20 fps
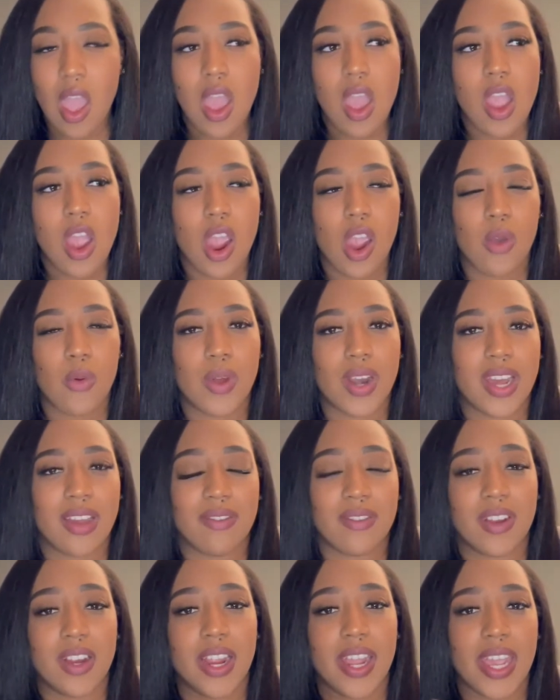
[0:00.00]
or
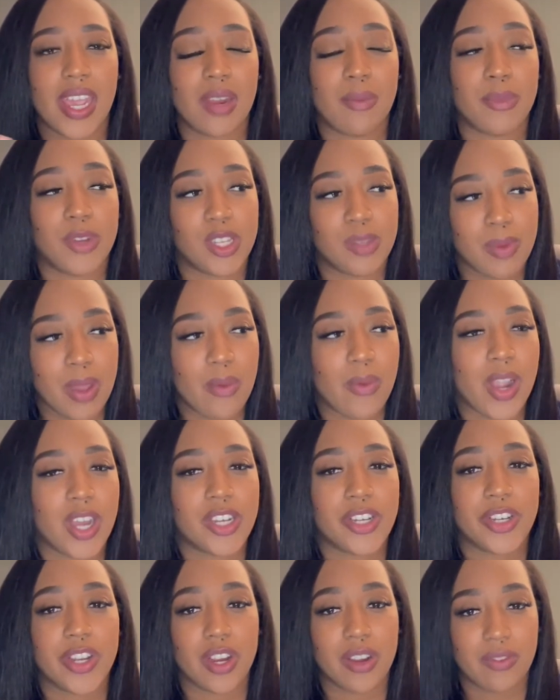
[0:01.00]
whatever. And just by
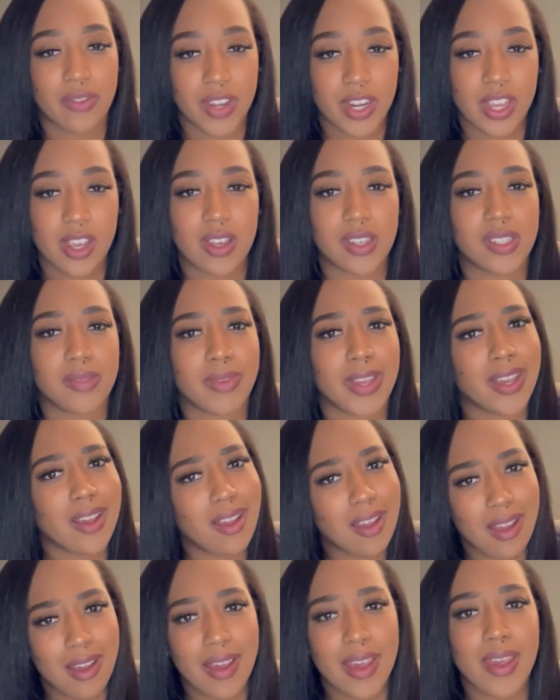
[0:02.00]
watching her videos, I'm like,
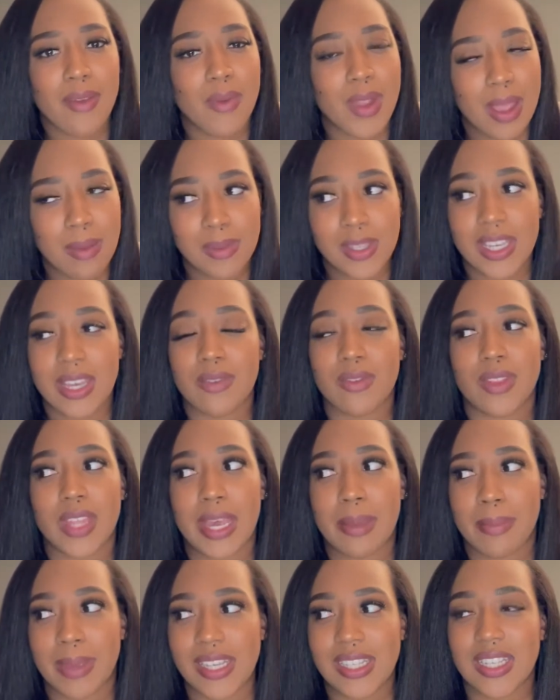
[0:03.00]
oh, it like
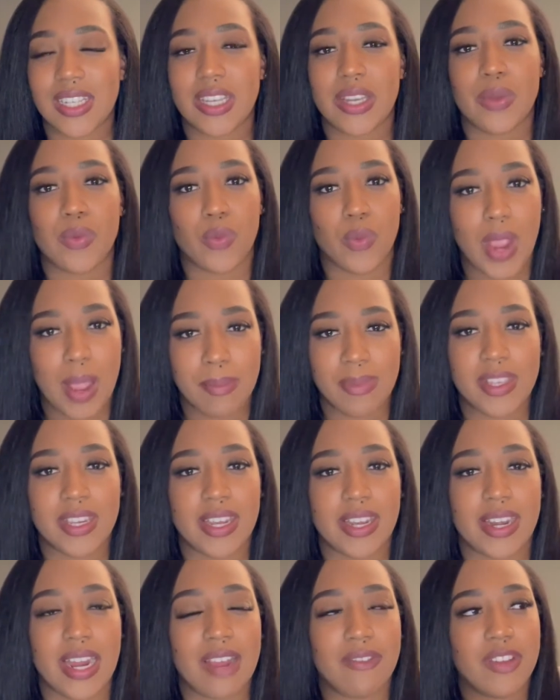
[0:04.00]
basically wraps it in.
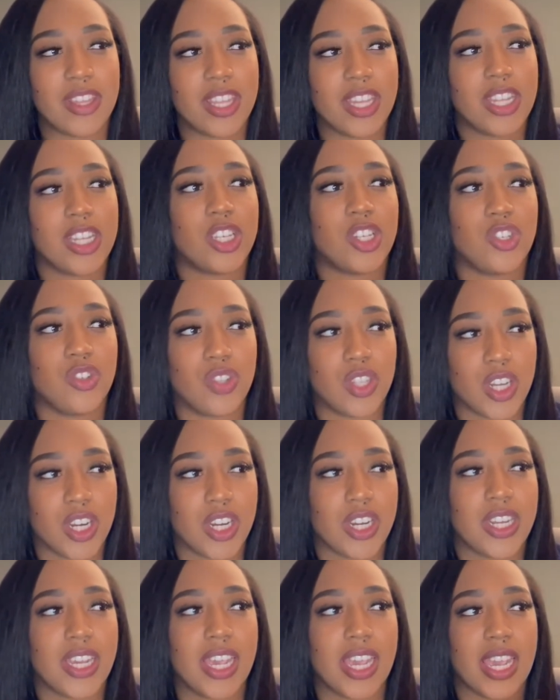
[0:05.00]
Everything that you learned
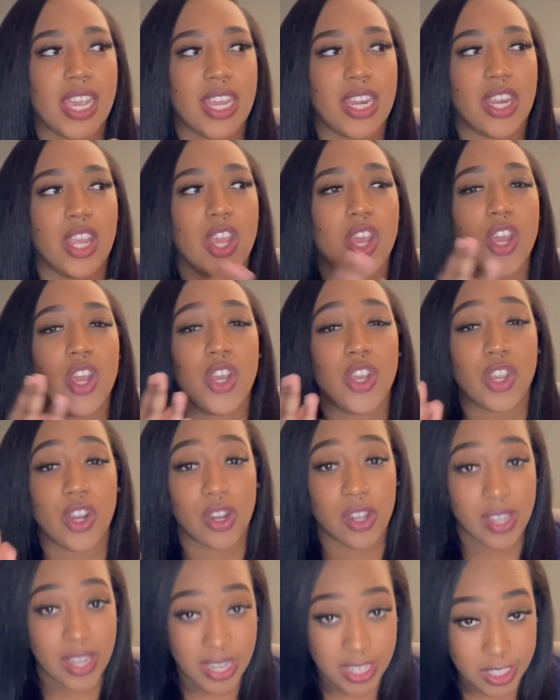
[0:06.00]
in your
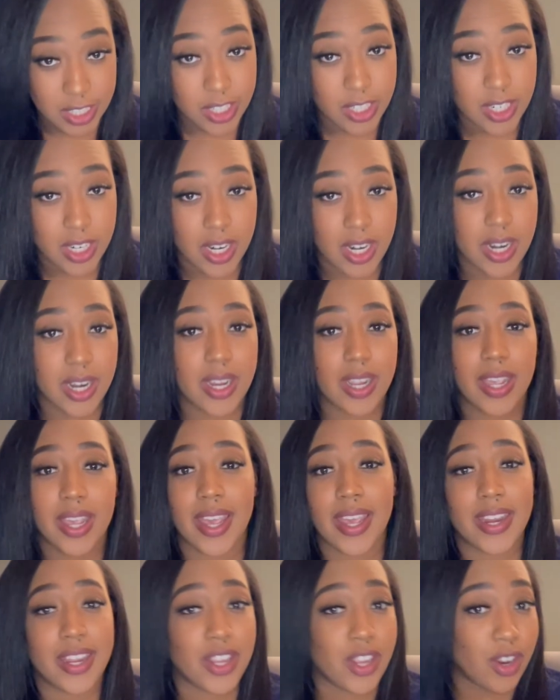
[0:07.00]
lecture and
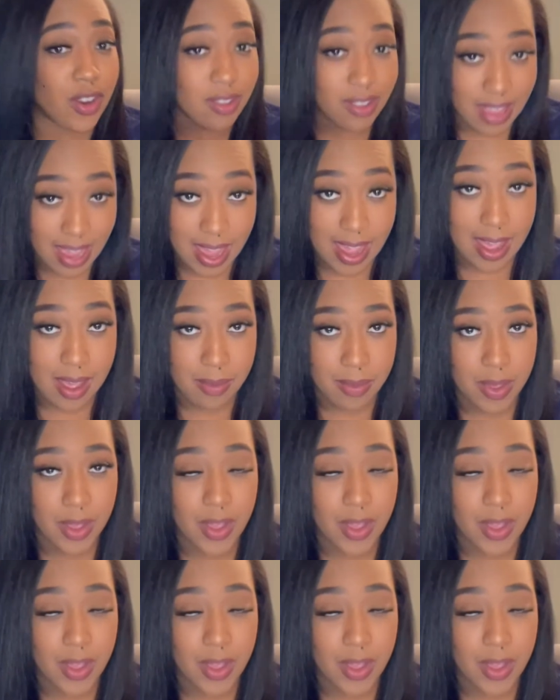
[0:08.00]
in your lab,